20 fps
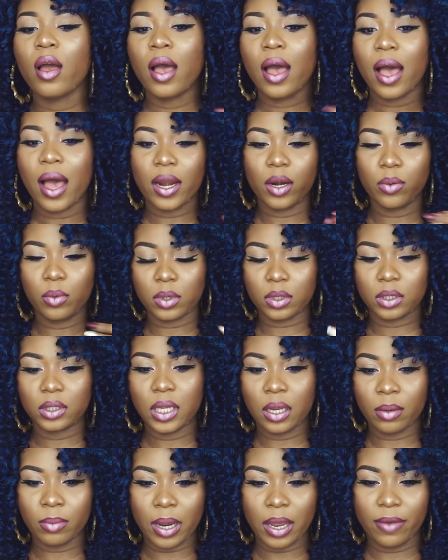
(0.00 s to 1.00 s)
and it was
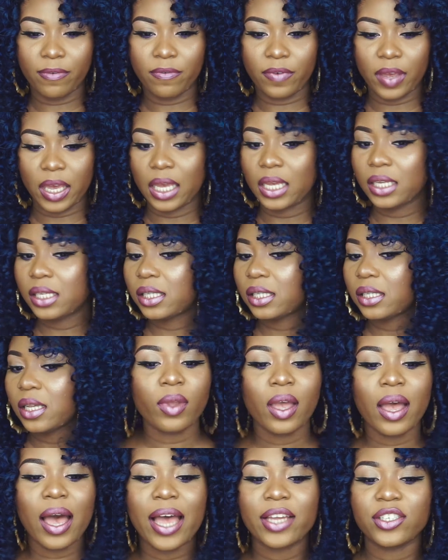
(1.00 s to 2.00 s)
in my face.
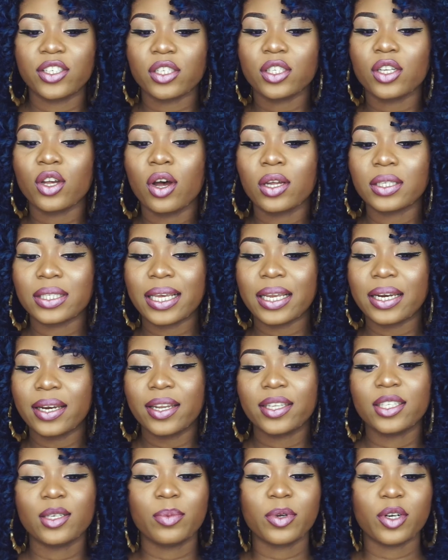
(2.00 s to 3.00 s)
I just cut a
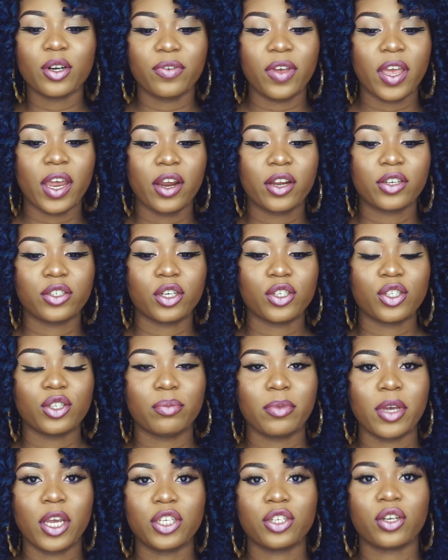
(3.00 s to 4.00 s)
little bit of hair just to
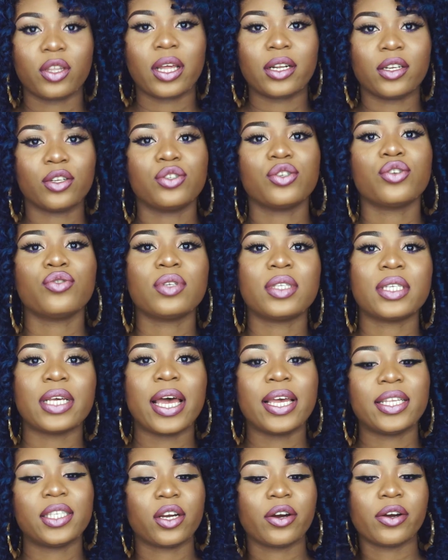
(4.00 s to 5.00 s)
make sure that the two
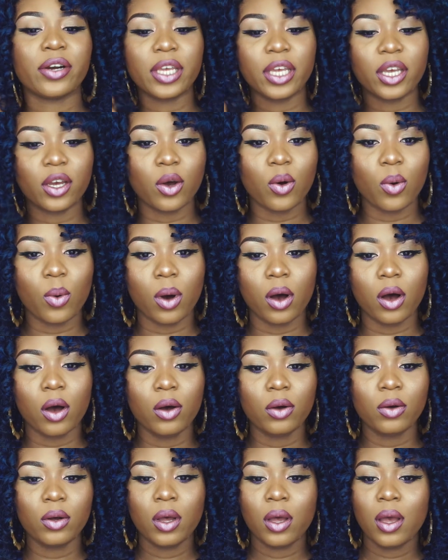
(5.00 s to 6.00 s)
sides are
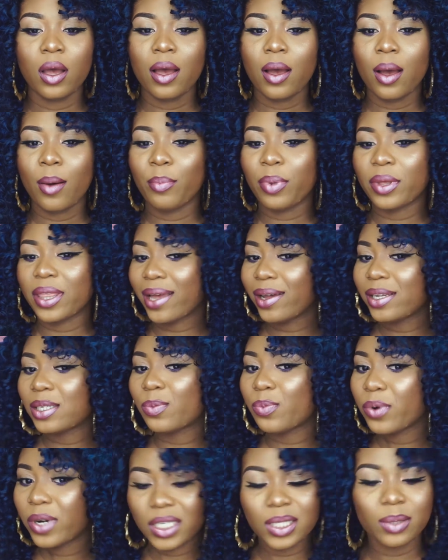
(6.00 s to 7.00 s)
equal. But that's
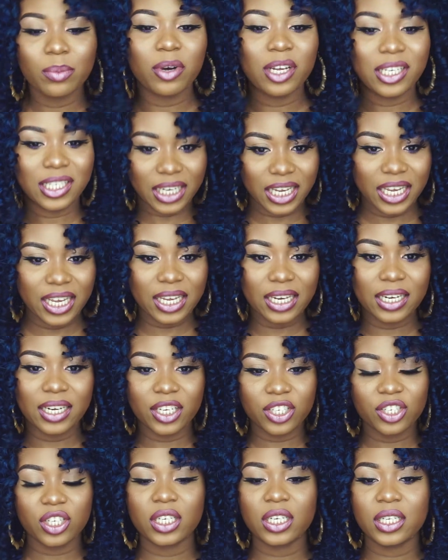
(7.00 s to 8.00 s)
pretty much it.
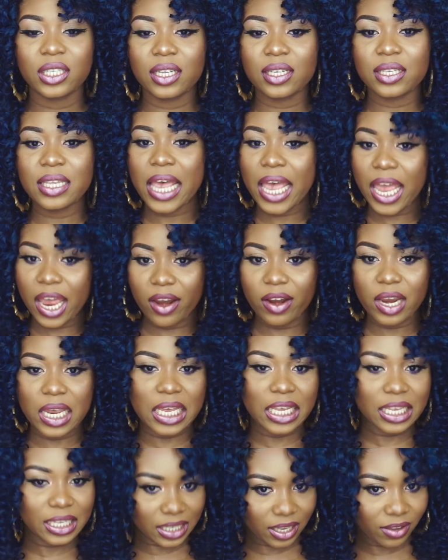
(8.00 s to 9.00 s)
Literally, this hair
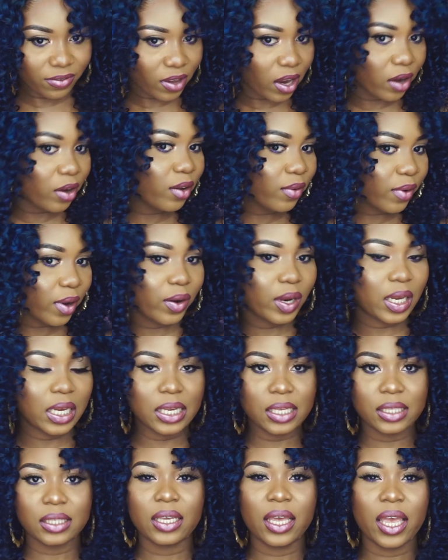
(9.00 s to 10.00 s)
is a very
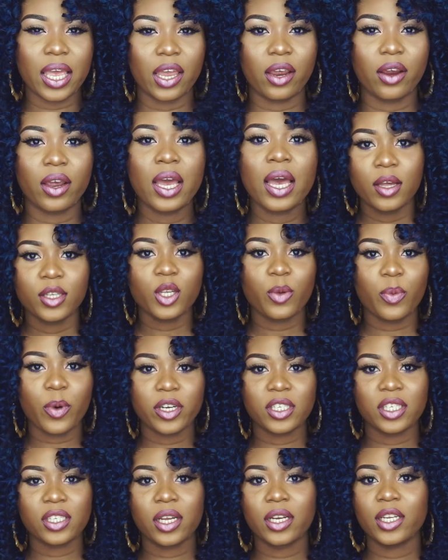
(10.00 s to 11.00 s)
easy hair. So
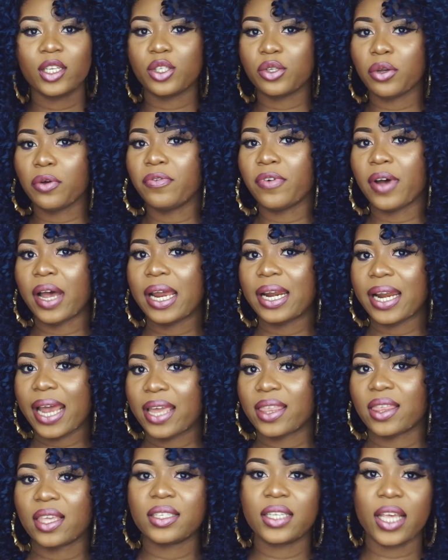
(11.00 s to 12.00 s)
personally, so far I
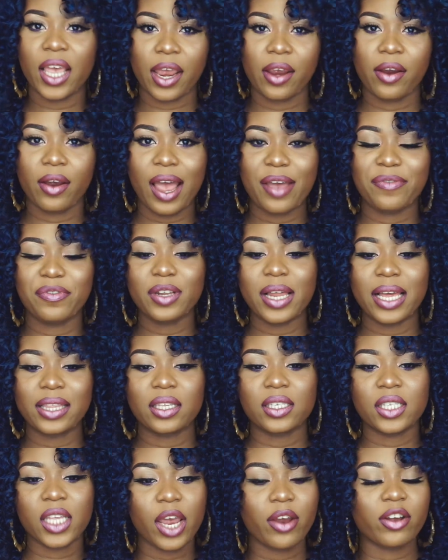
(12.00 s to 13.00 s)
like this hair. I feel like
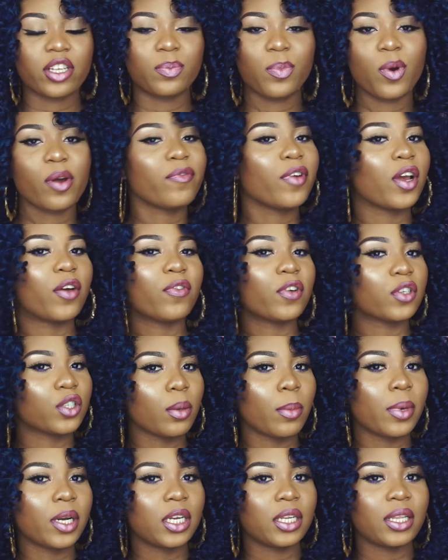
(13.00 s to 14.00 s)
this hair is perfect for
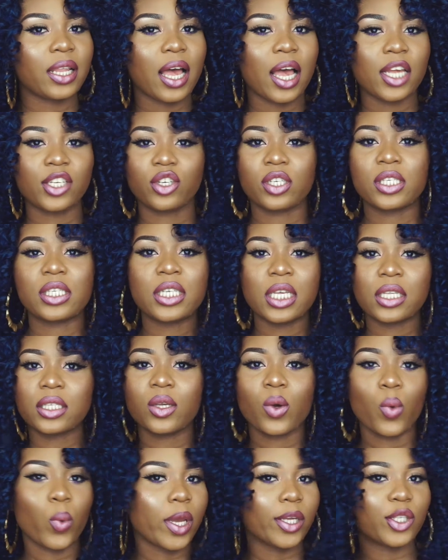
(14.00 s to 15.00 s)
somebody that just needs
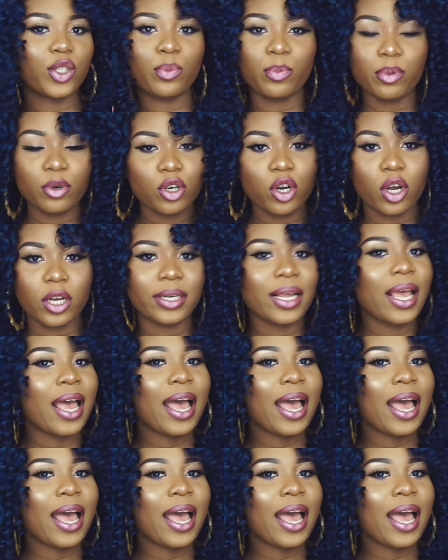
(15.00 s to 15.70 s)
a wig to put on